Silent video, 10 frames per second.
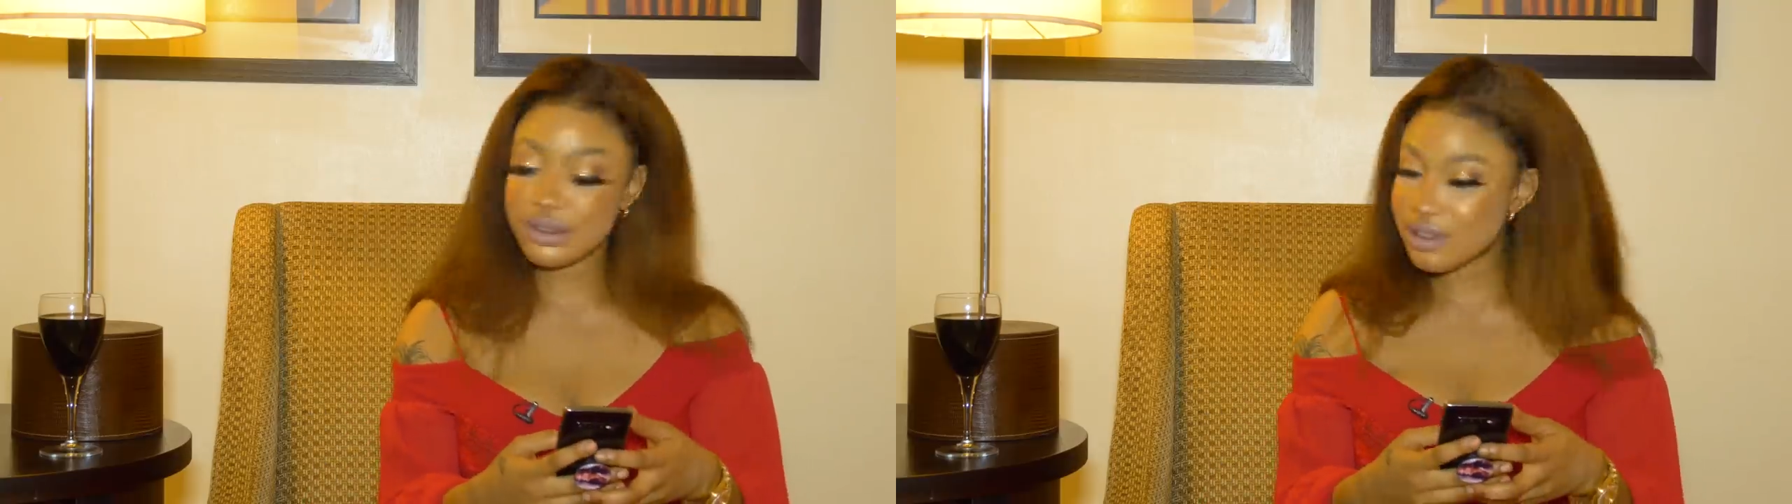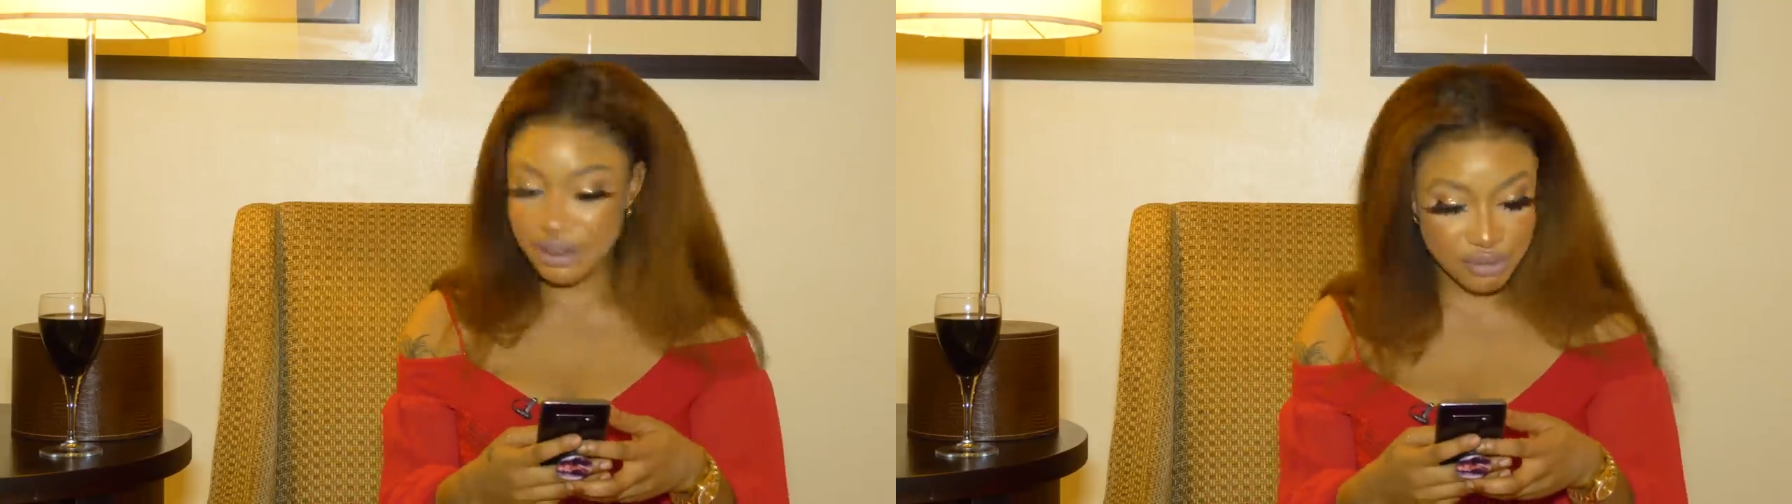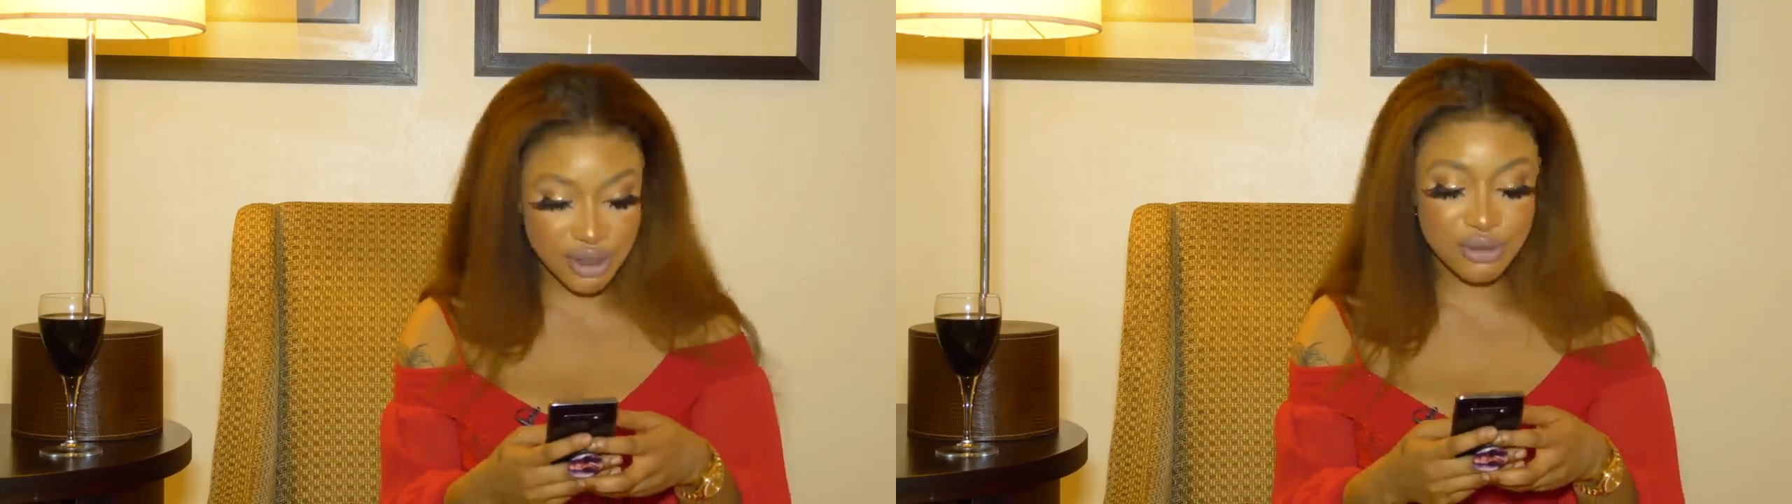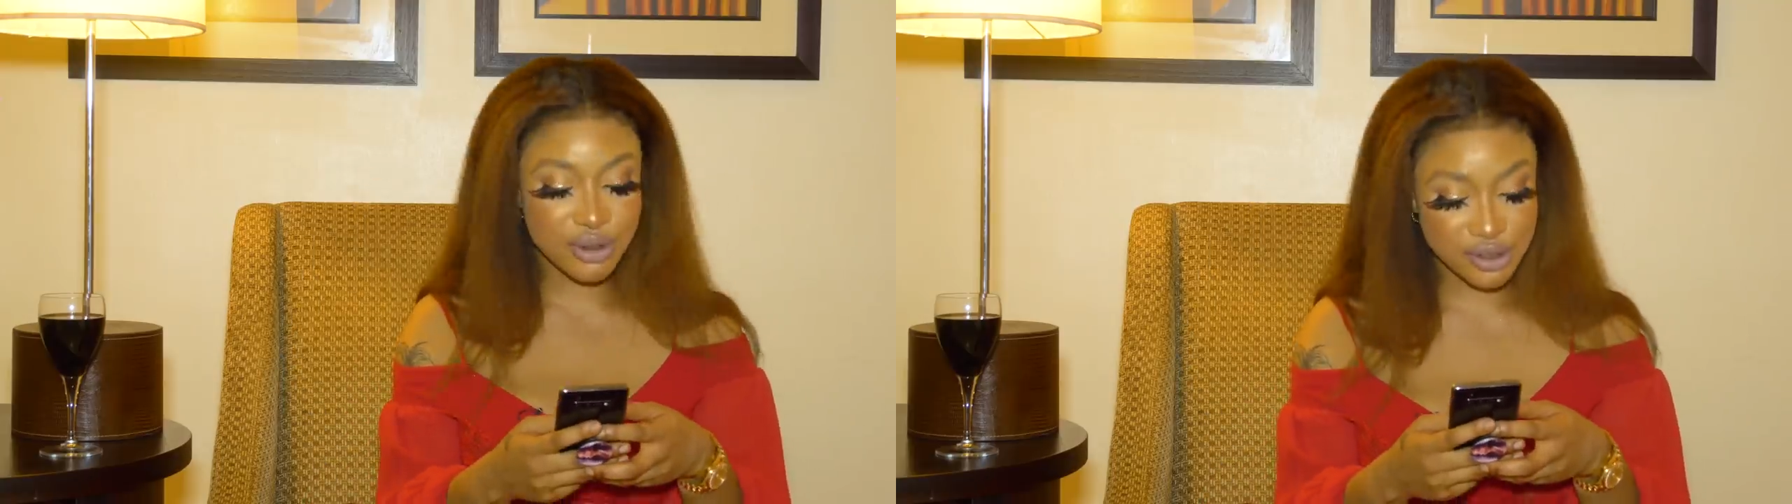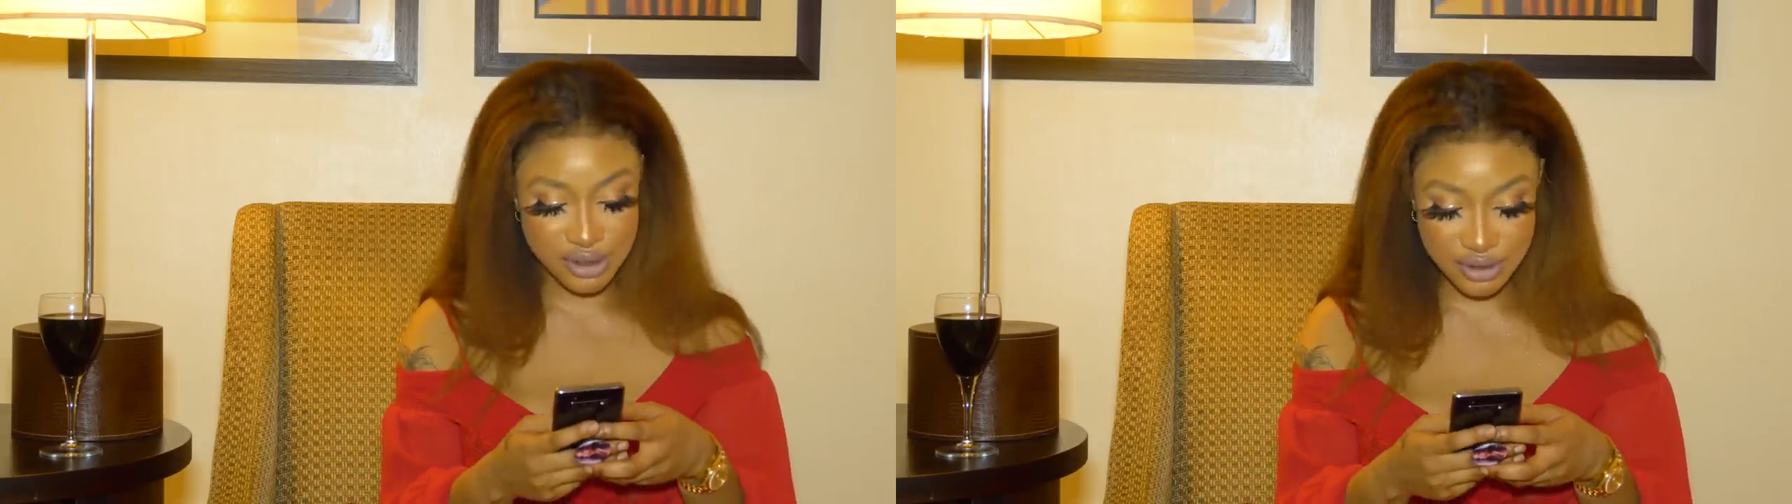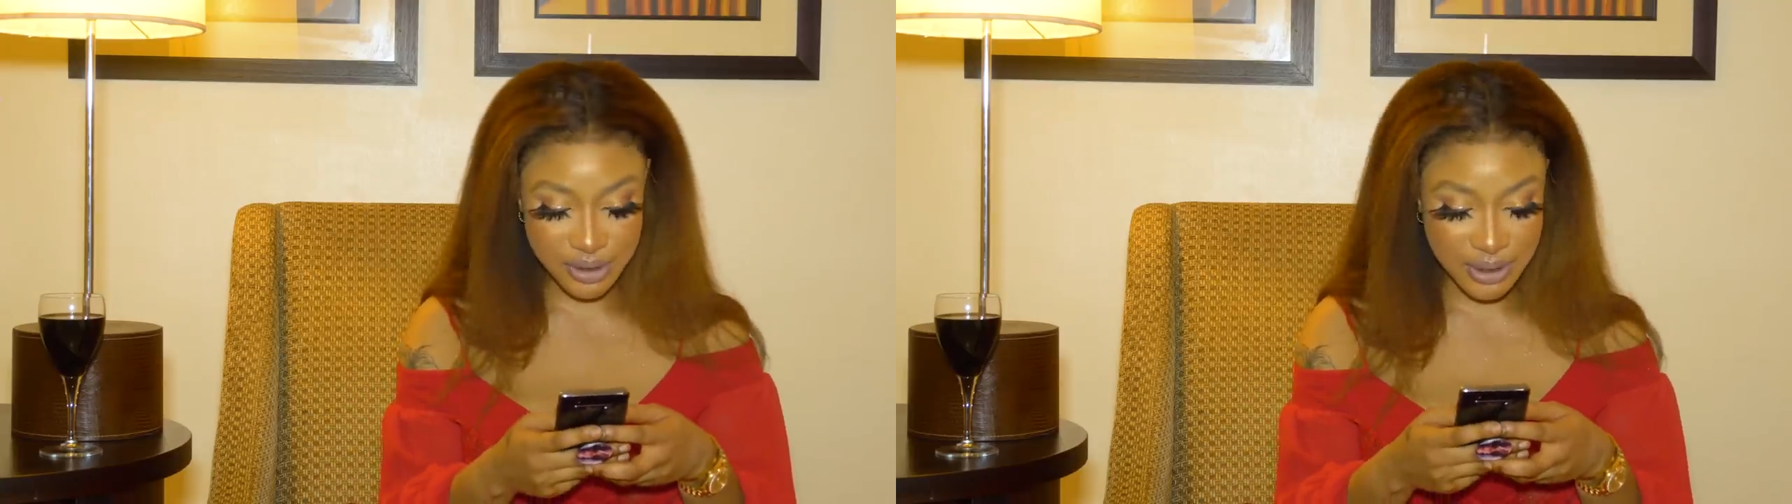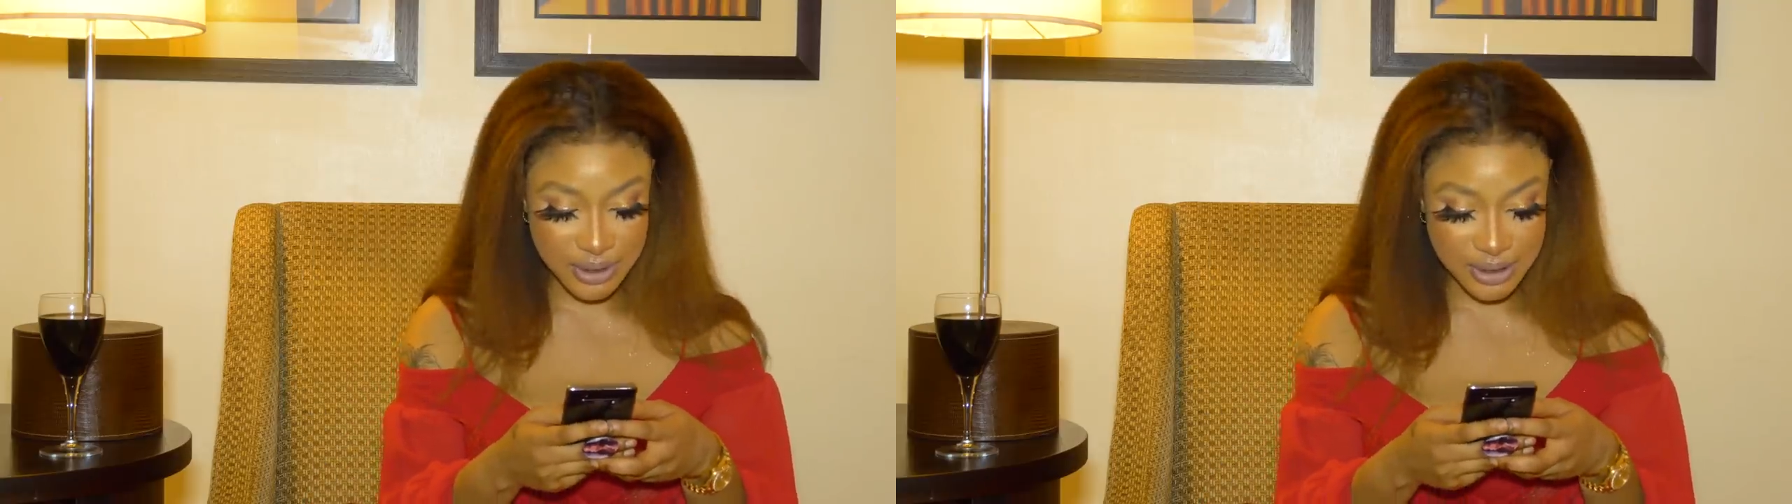soon, real, real soon.